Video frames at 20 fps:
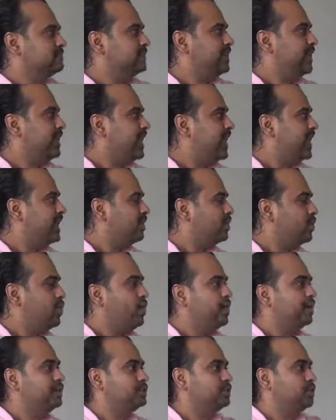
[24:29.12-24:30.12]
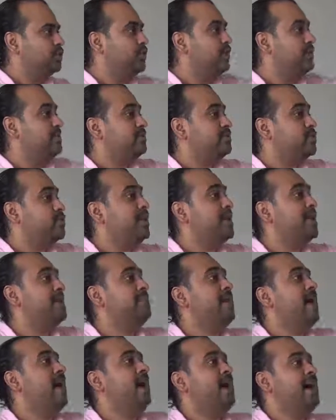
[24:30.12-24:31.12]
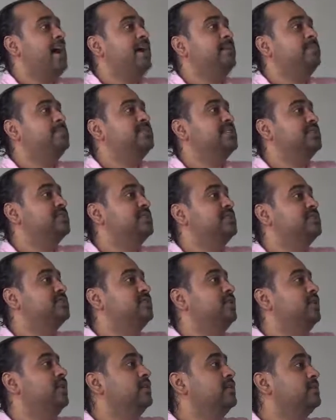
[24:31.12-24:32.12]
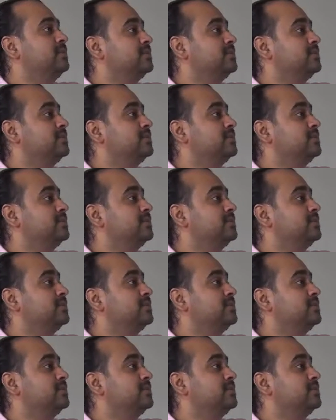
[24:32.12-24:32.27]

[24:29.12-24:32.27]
Then I'll go and show her, today, Ma, I am successful.